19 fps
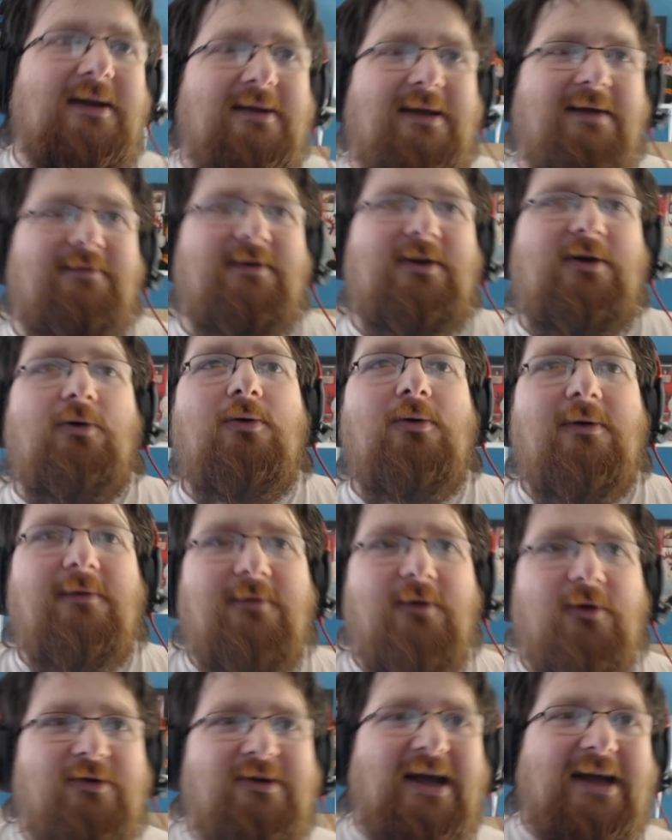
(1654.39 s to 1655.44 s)
giving all of
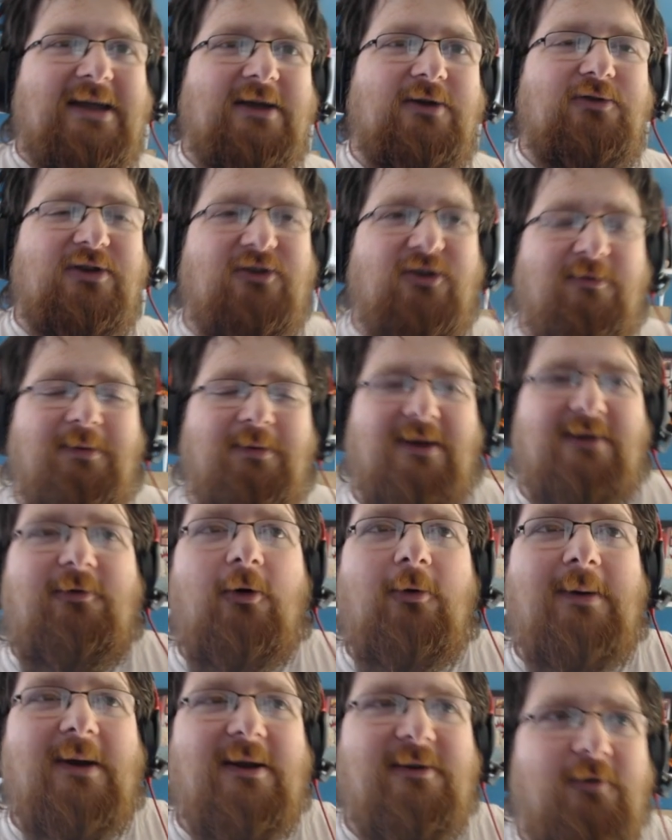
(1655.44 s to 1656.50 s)
your attacking creatures
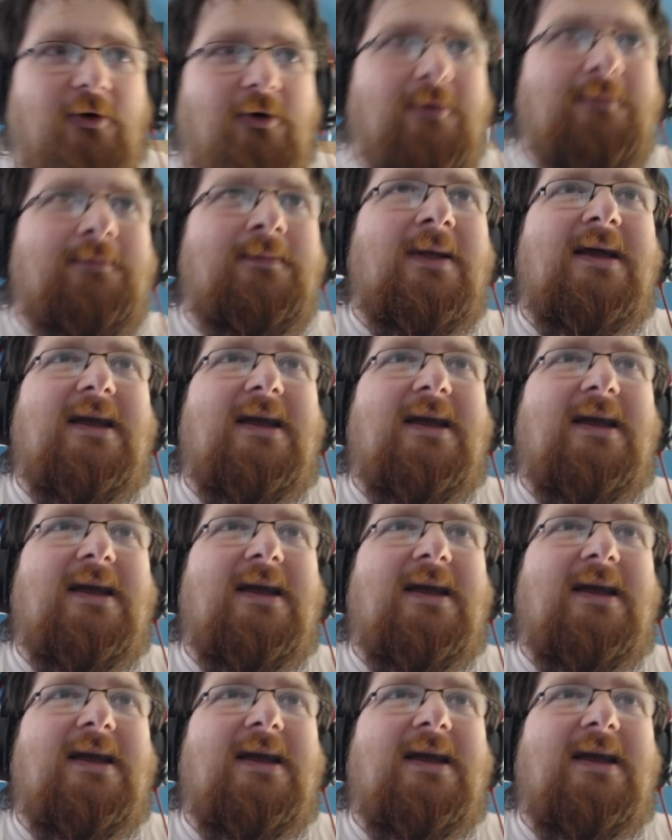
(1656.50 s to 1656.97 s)
+4/+4,